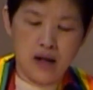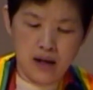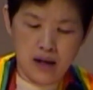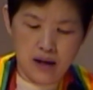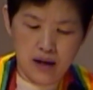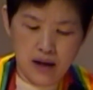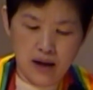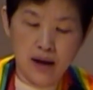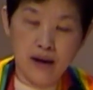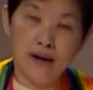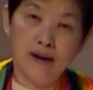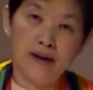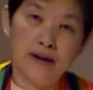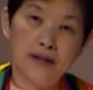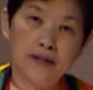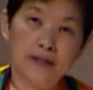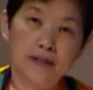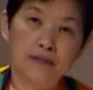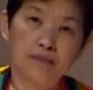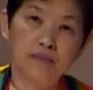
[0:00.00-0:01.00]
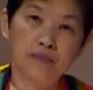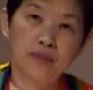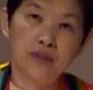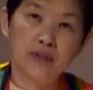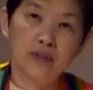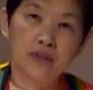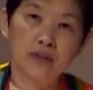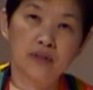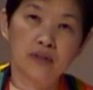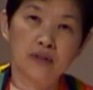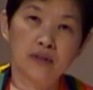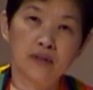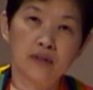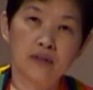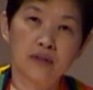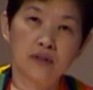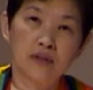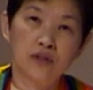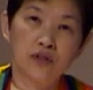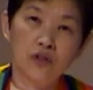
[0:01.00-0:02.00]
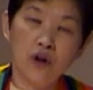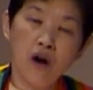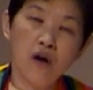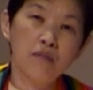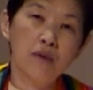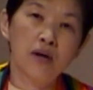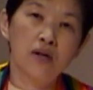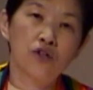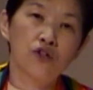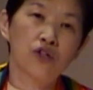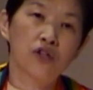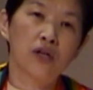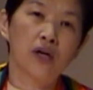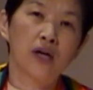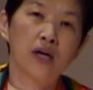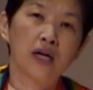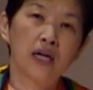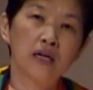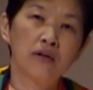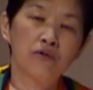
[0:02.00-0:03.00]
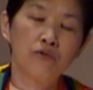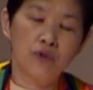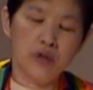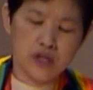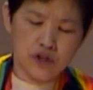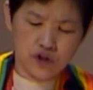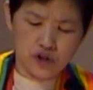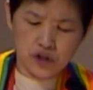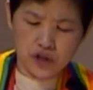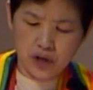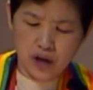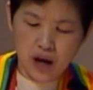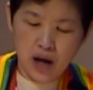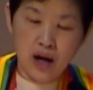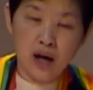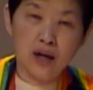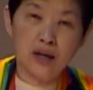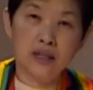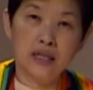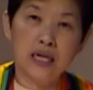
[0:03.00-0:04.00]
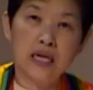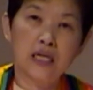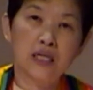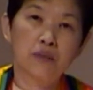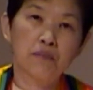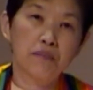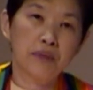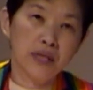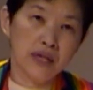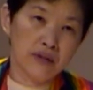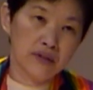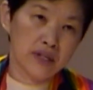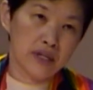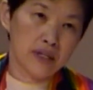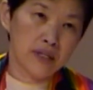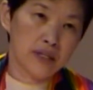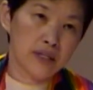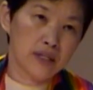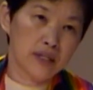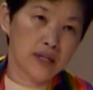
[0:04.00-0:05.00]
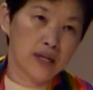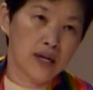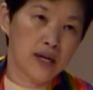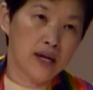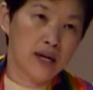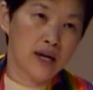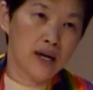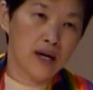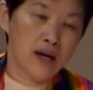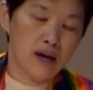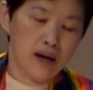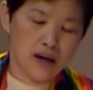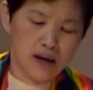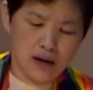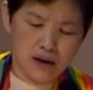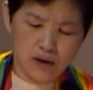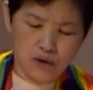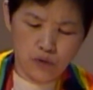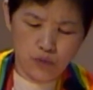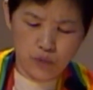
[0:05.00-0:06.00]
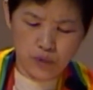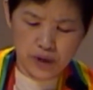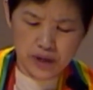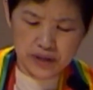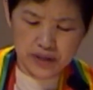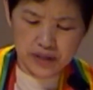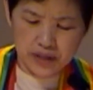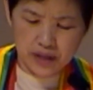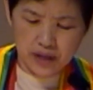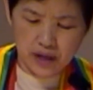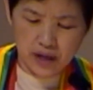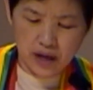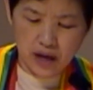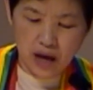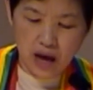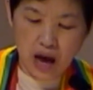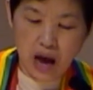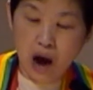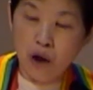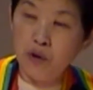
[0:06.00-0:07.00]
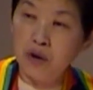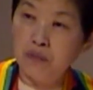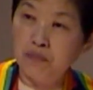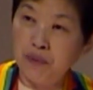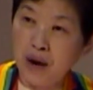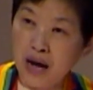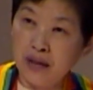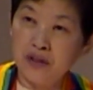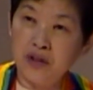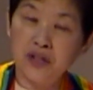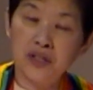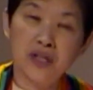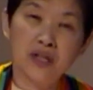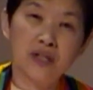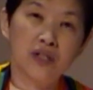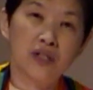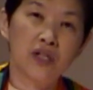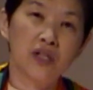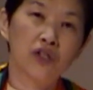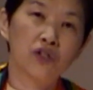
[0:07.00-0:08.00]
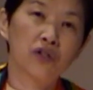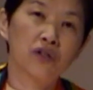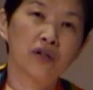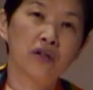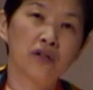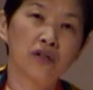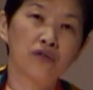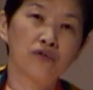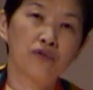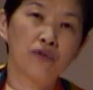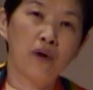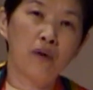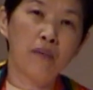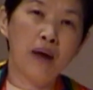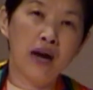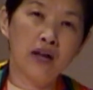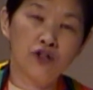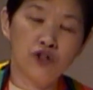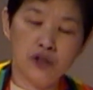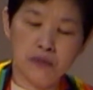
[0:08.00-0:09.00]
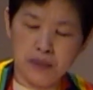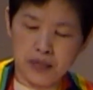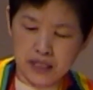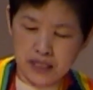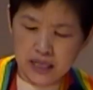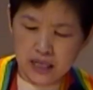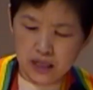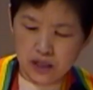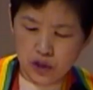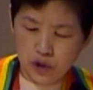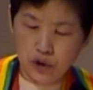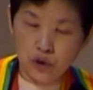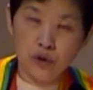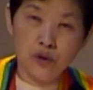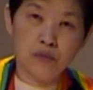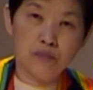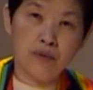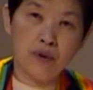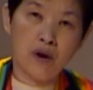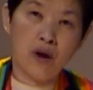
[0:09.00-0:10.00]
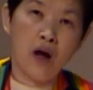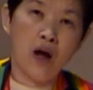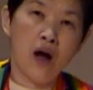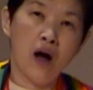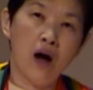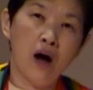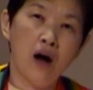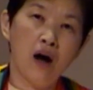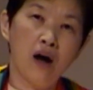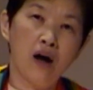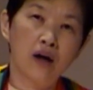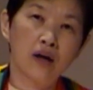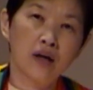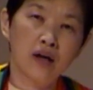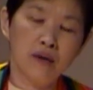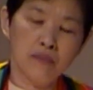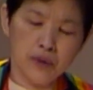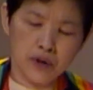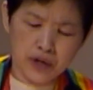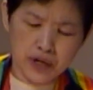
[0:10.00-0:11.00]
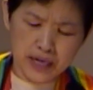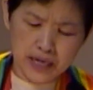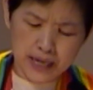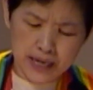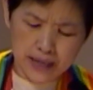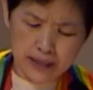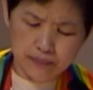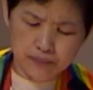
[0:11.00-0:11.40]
uh, so much enriched uh, experience uh, with our brothers and sisters from LGBTQ uh, community,